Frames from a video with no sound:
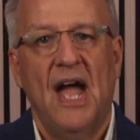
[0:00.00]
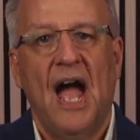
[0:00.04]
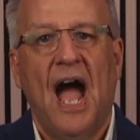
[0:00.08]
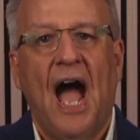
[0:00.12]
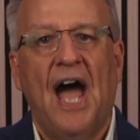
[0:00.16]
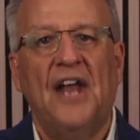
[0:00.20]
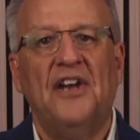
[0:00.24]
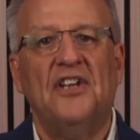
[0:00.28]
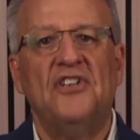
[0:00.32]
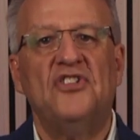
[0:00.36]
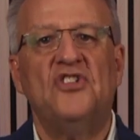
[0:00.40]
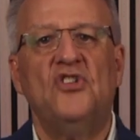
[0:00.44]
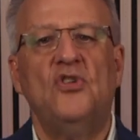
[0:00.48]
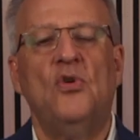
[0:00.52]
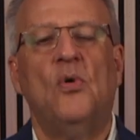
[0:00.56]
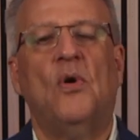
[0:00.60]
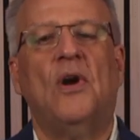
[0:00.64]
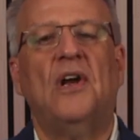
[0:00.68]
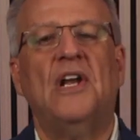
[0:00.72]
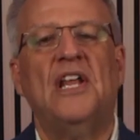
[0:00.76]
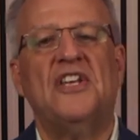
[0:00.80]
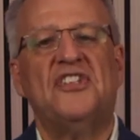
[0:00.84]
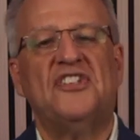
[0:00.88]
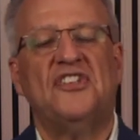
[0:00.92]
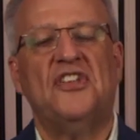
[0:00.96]
And as you
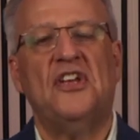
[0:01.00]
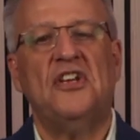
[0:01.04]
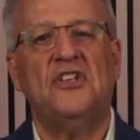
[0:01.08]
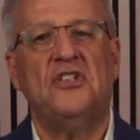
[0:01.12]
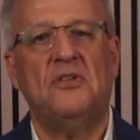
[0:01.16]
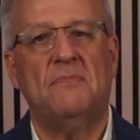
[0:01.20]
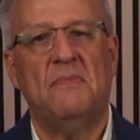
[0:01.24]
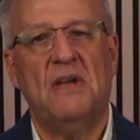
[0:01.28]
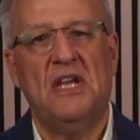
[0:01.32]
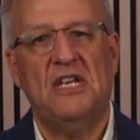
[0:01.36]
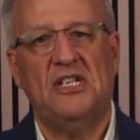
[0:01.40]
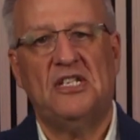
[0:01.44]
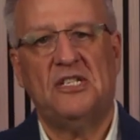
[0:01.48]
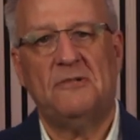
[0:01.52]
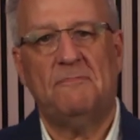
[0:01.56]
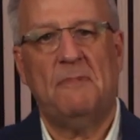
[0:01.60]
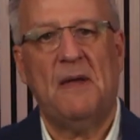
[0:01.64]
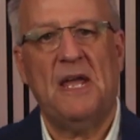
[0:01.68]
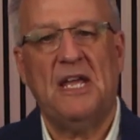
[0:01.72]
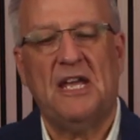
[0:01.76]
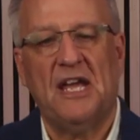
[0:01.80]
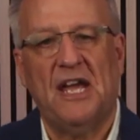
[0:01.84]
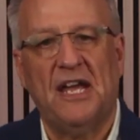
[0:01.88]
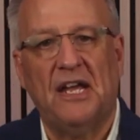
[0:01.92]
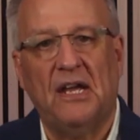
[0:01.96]
are listening to me
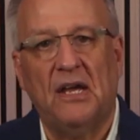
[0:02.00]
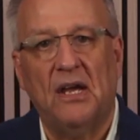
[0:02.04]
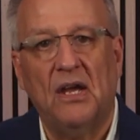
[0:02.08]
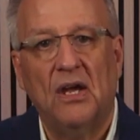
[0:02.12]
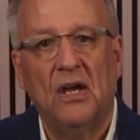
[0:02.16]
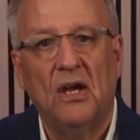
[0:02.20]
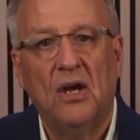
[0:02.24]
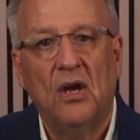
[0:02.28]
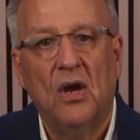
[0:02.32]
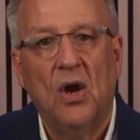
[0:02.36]
speaking,